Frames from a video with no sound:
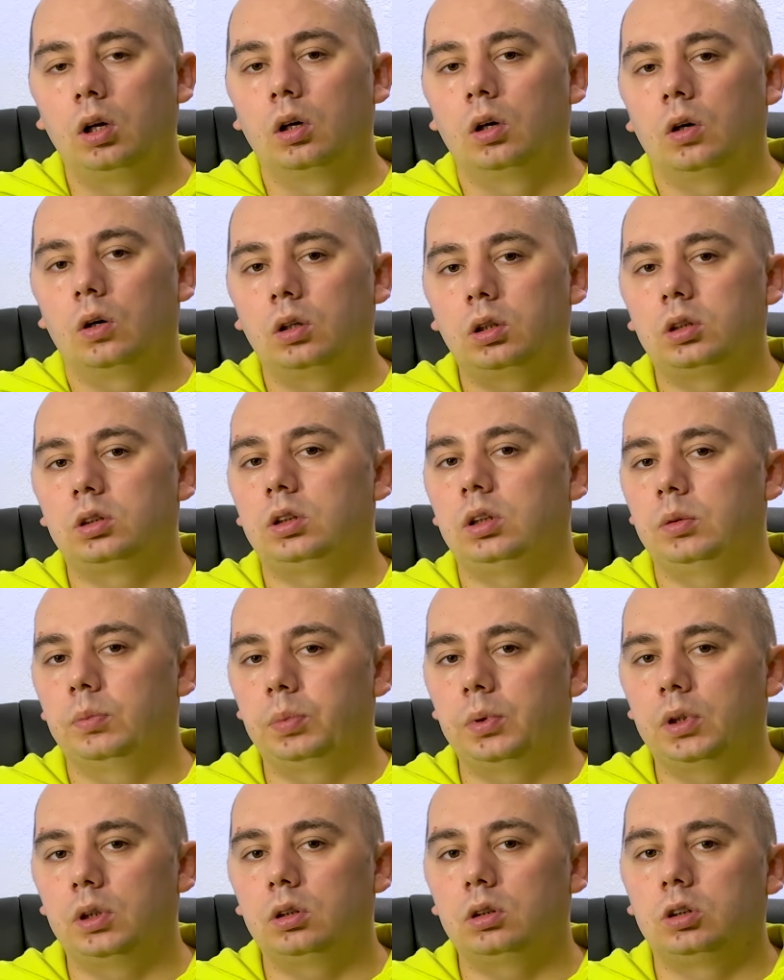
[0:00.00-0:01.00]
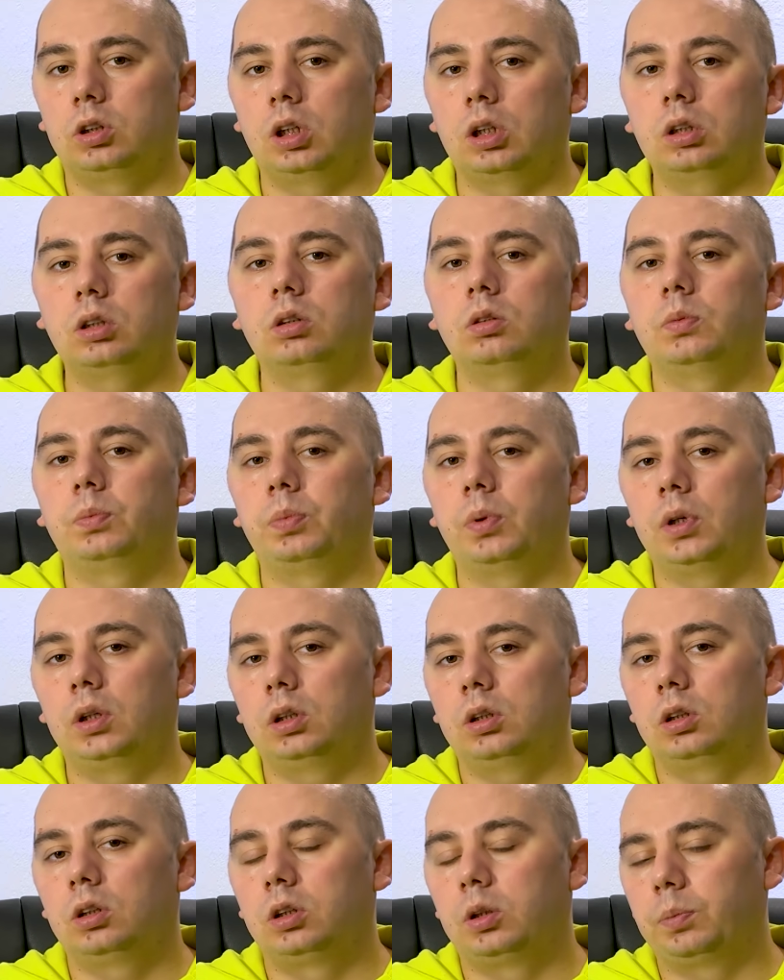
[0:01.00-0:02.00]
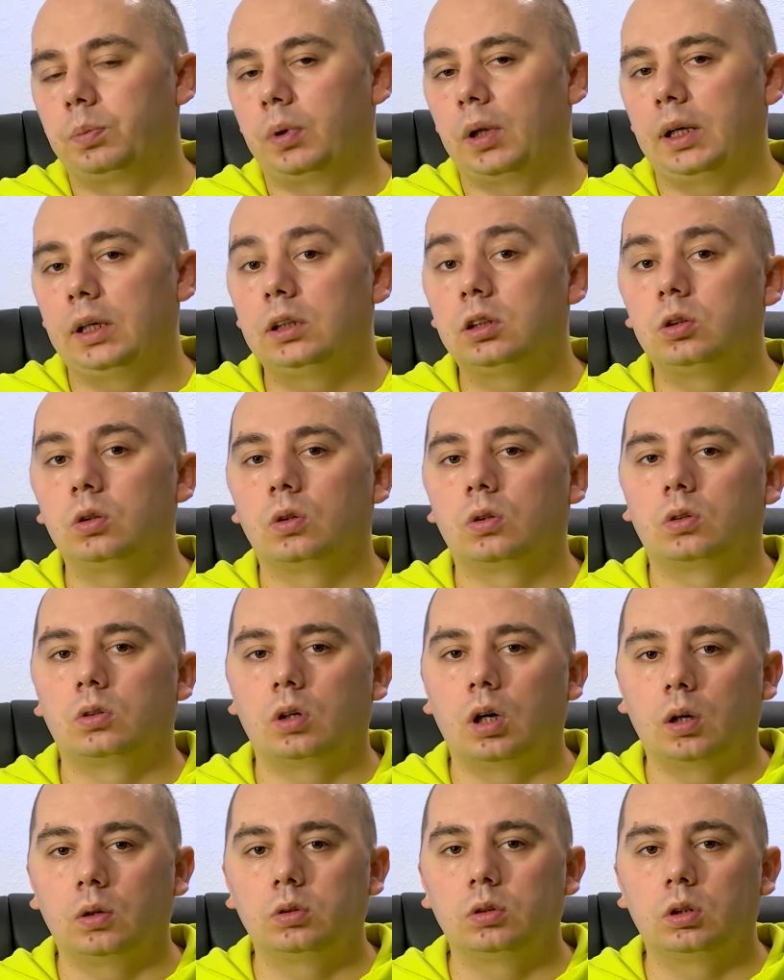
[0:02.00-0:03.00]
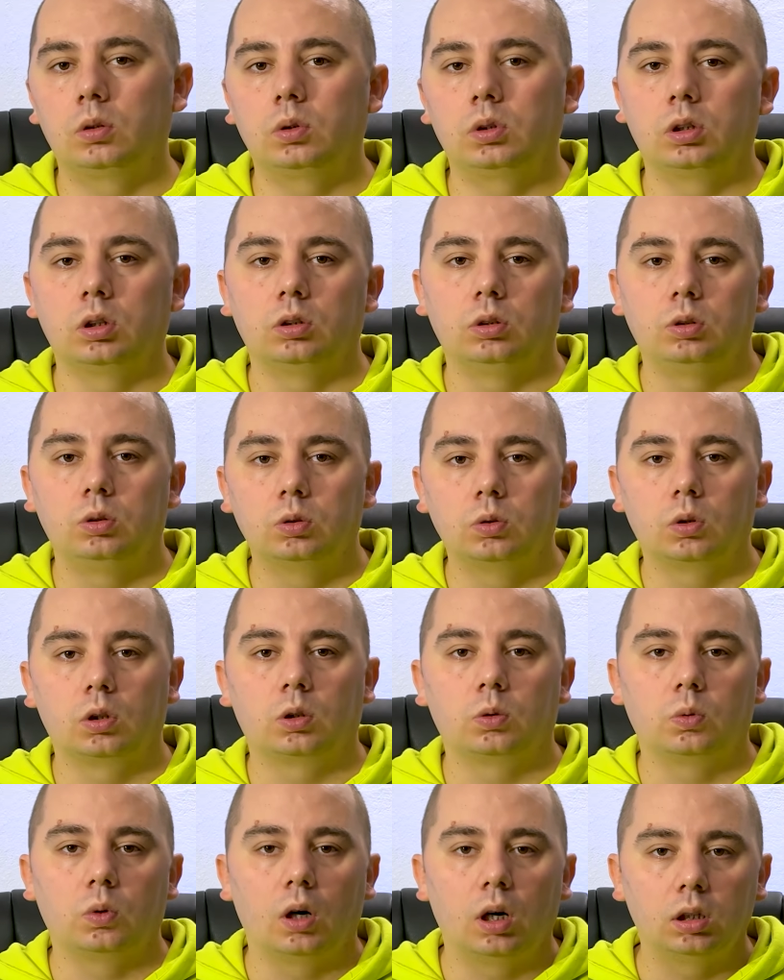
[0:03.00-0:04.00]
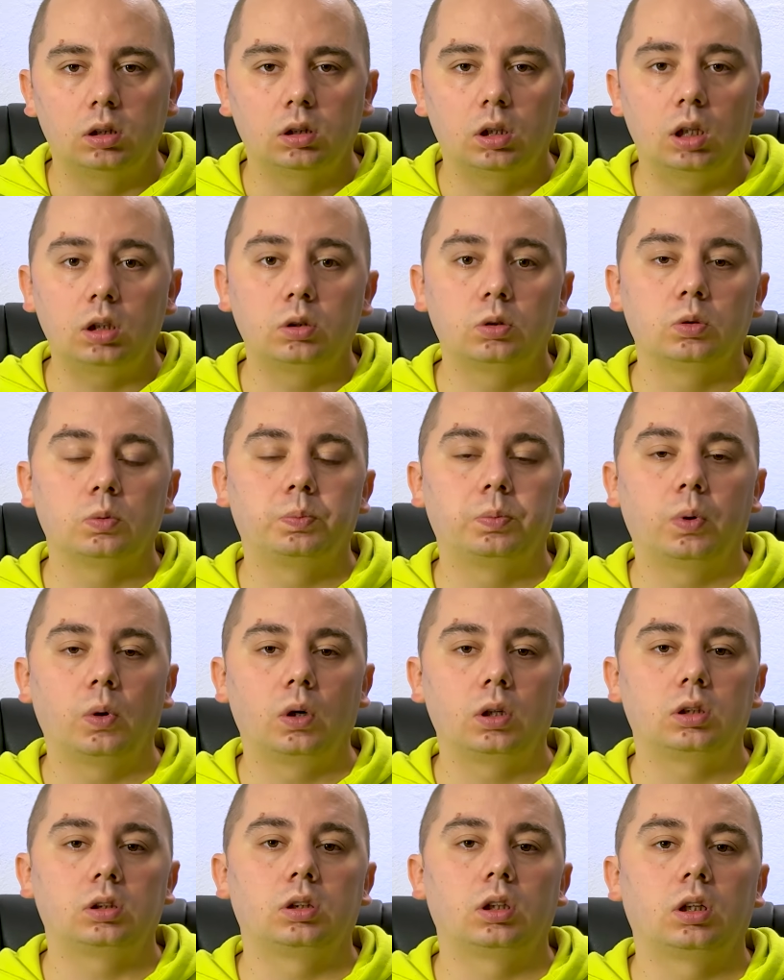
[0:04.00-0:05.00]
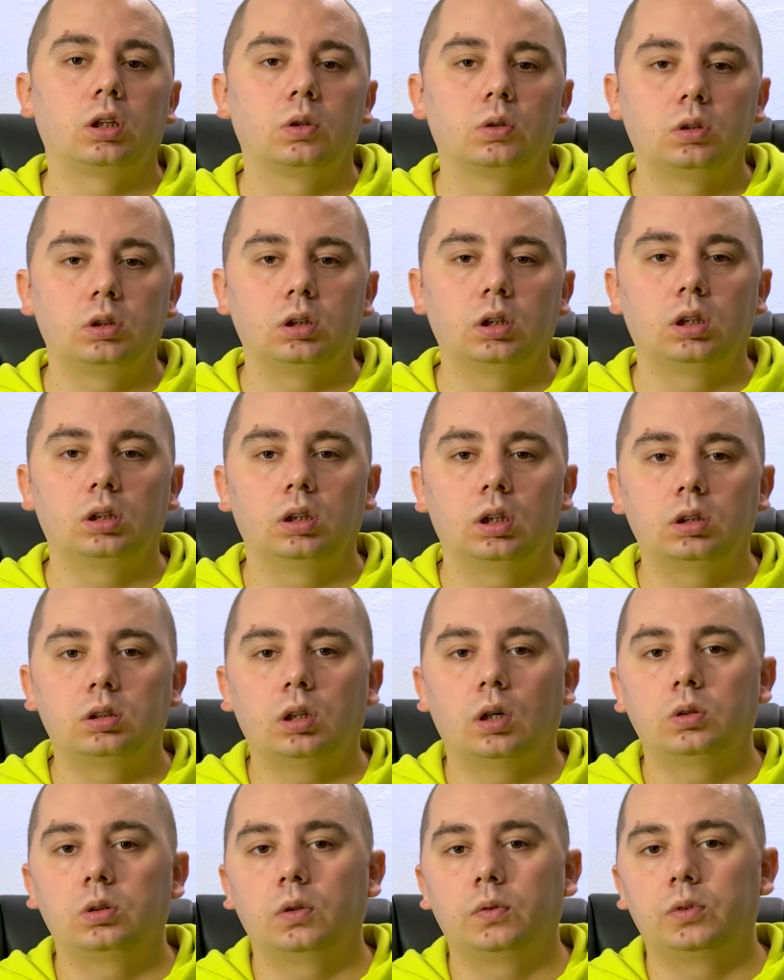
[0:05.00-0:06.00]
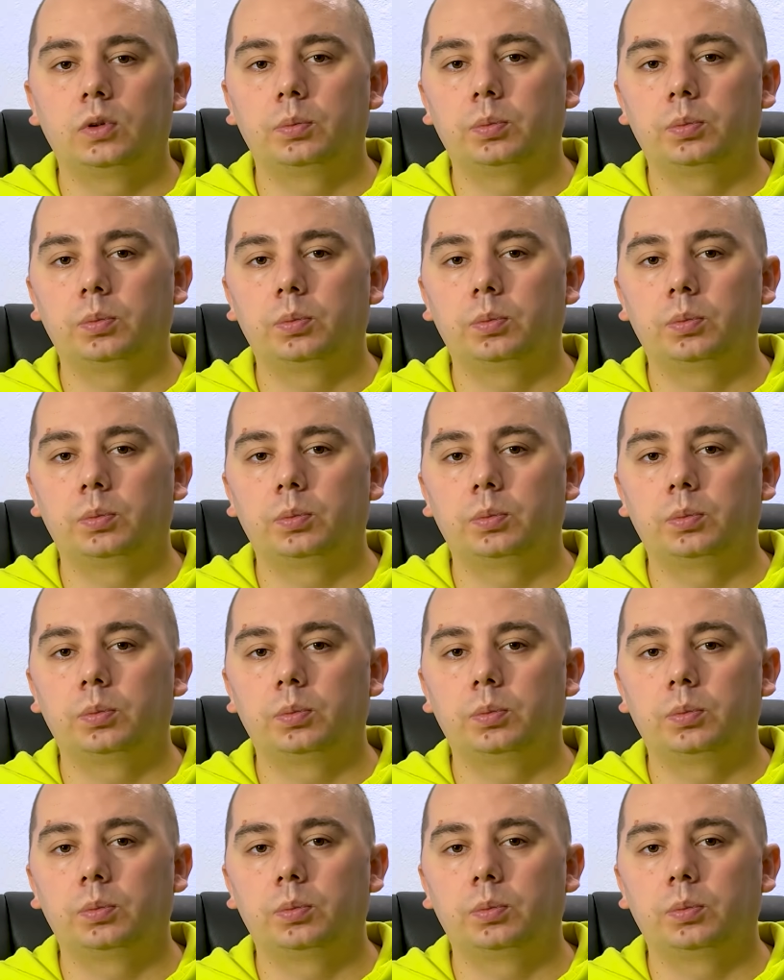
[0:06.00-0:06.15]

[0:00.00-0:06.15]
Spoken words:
Or simpler, just replace your router with a newer one that supports secure DNS out of the